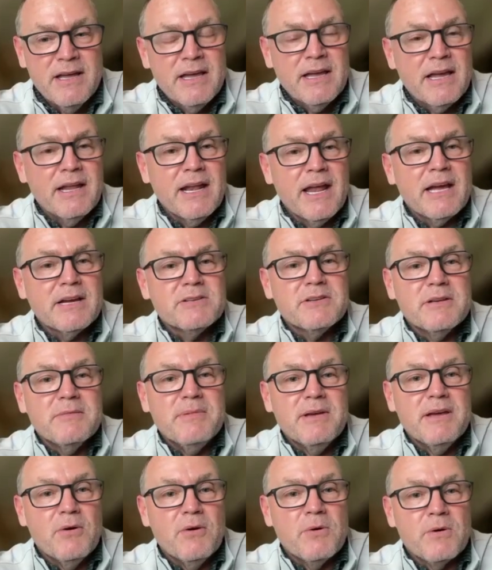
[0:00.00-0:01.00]
can actually
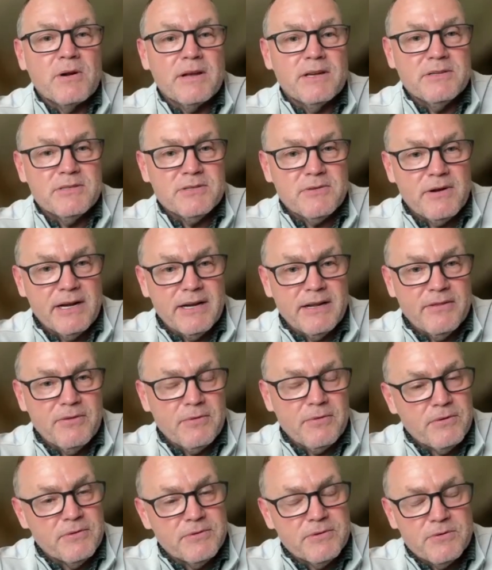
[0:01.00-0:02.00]
be orchestrated
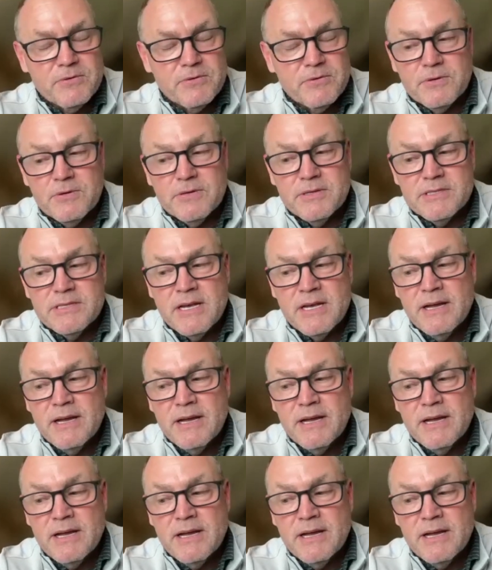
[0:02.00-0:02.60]
through tools